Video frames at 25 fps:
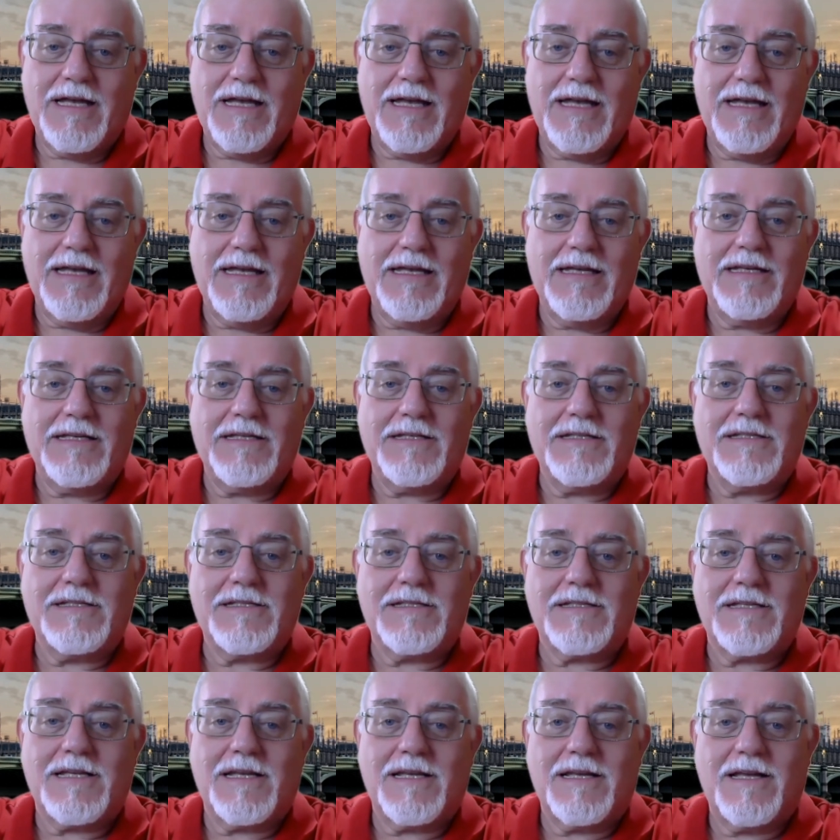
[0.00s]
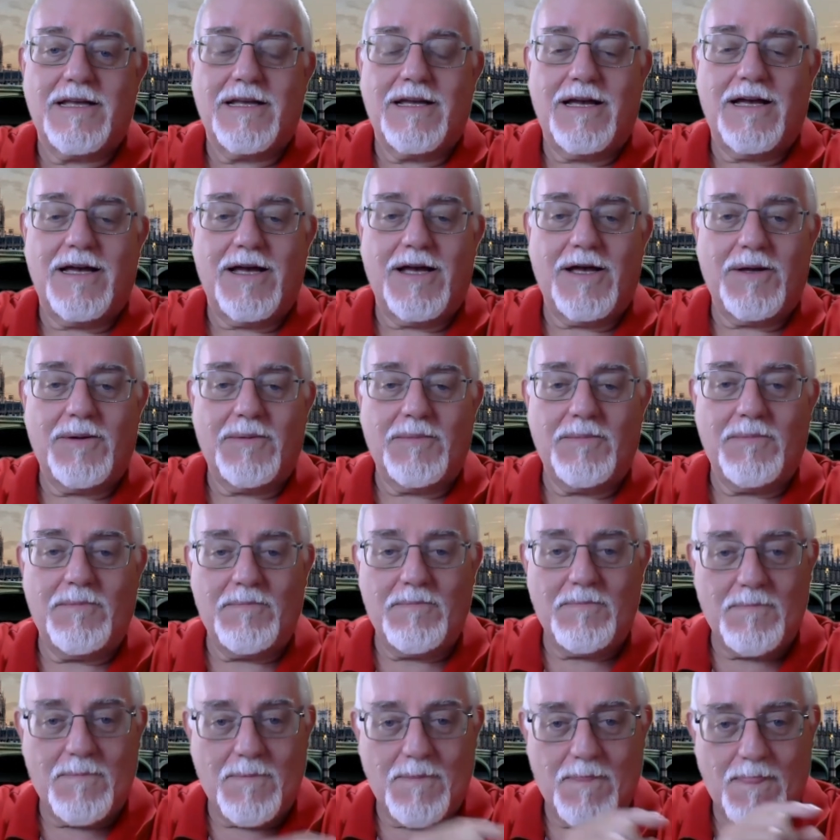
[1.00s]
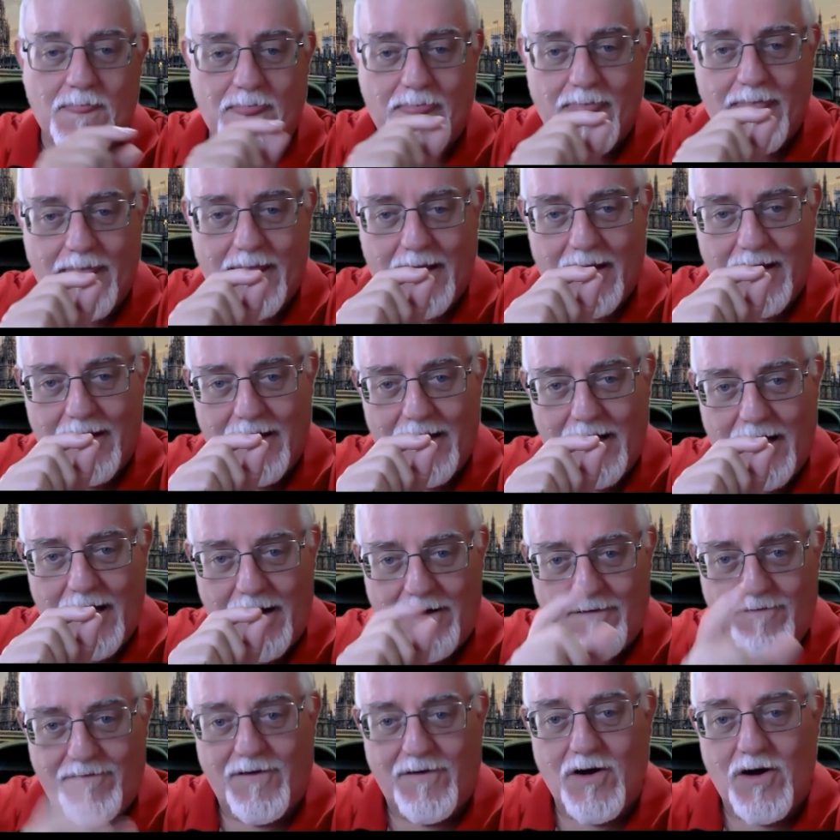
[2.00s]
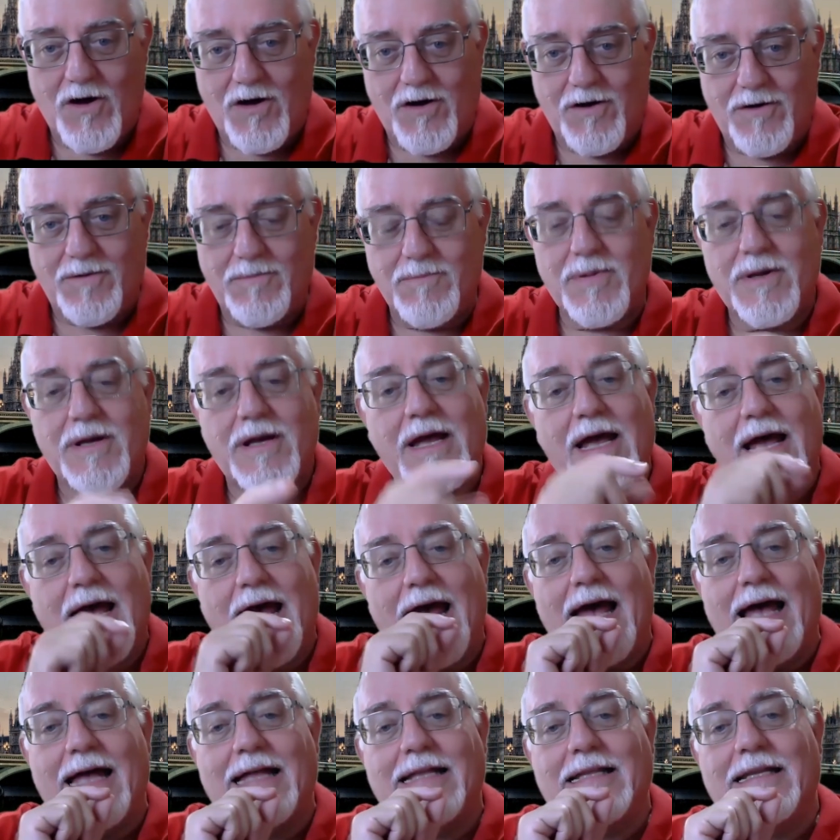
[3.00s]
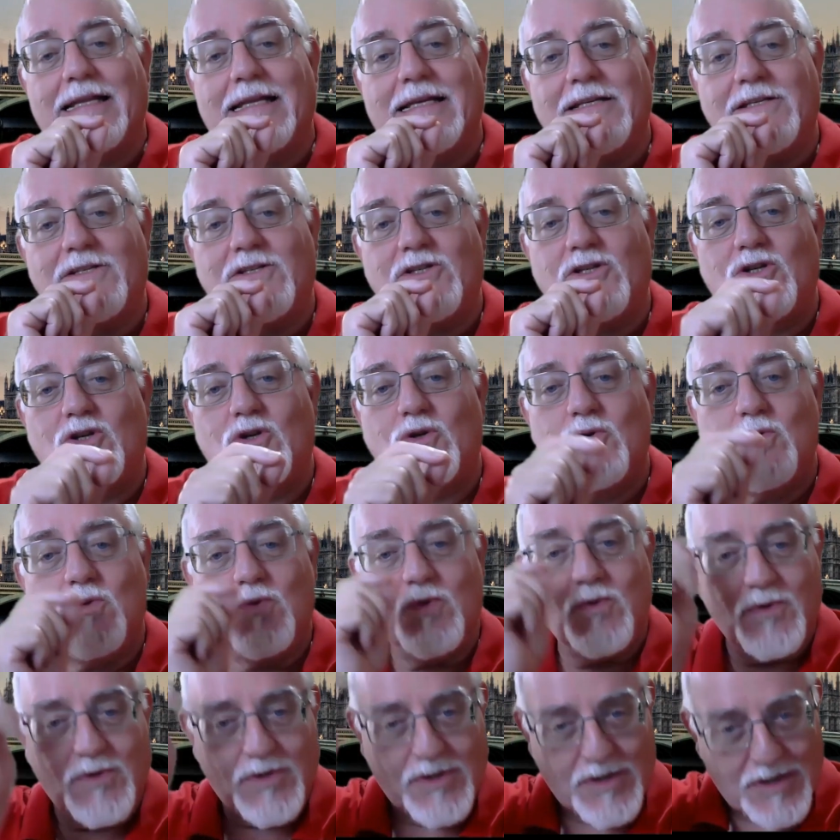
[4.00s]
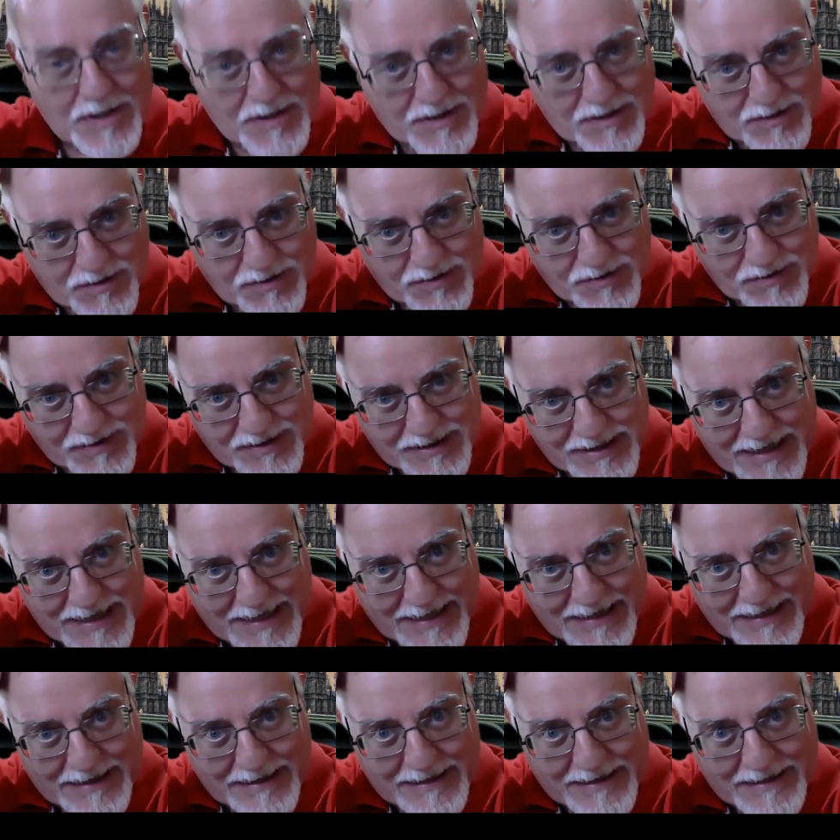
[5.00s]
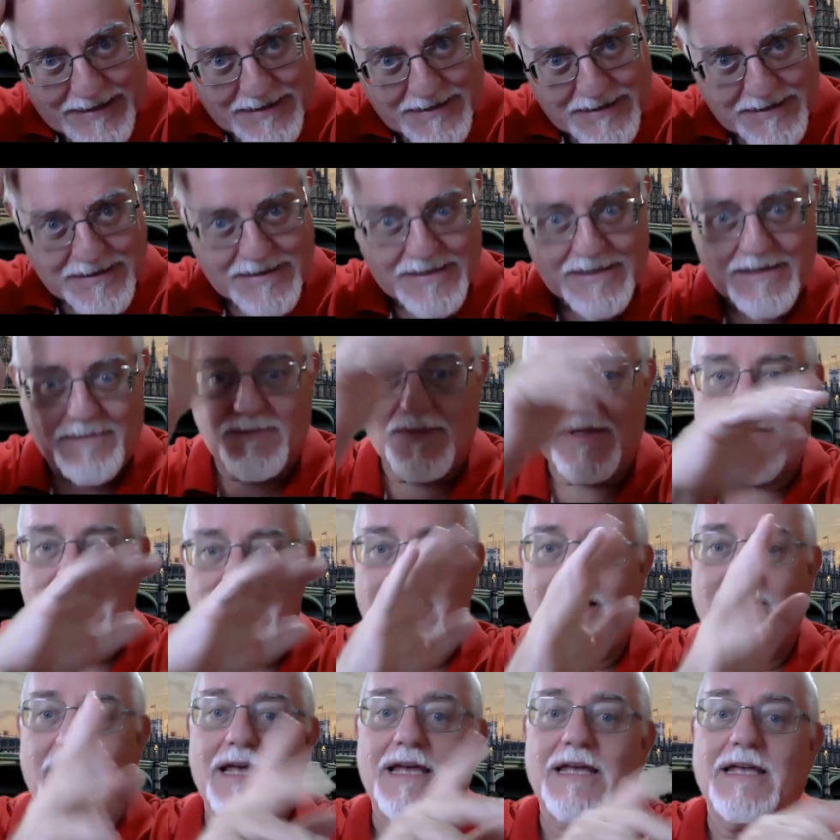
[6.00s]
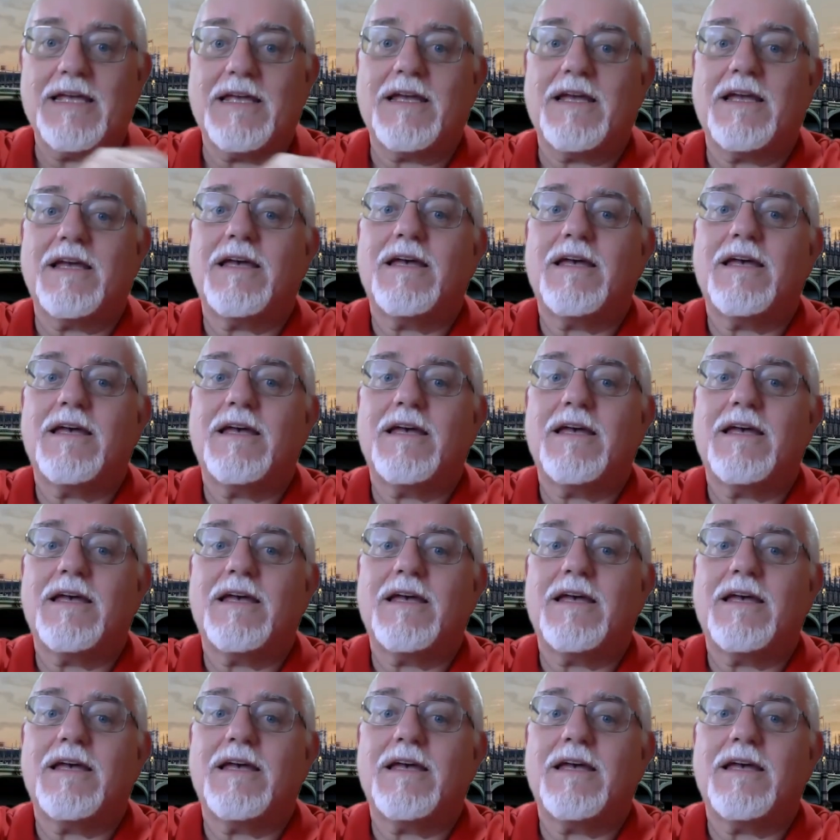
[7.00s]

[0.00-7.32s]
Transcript: is a verb and is used to say something like